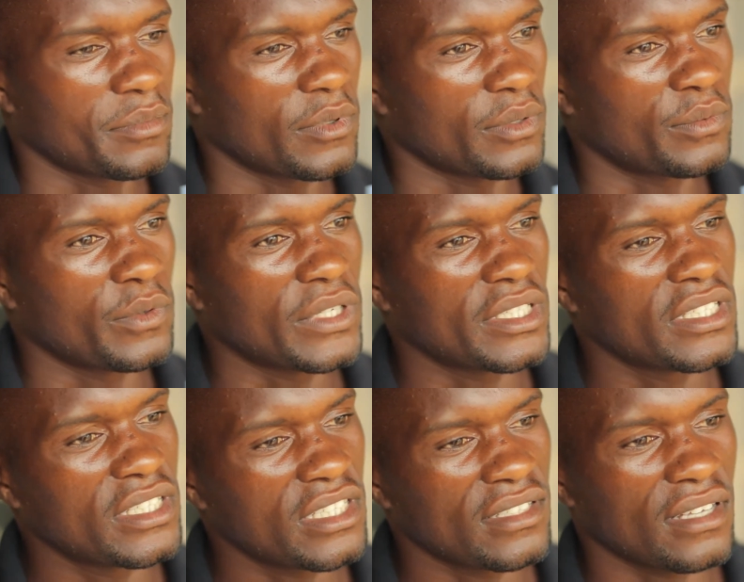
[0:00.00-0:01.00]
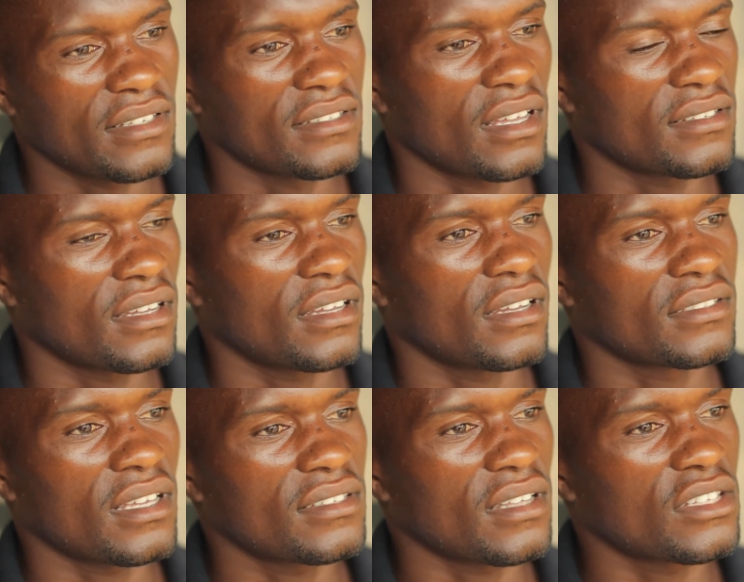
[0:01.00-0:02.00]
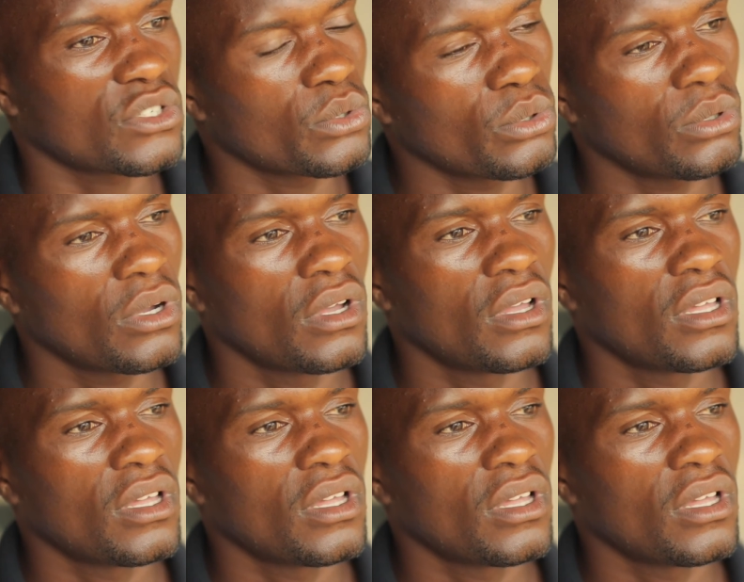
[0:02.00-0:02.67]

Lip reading: People, the teenagers are just at school.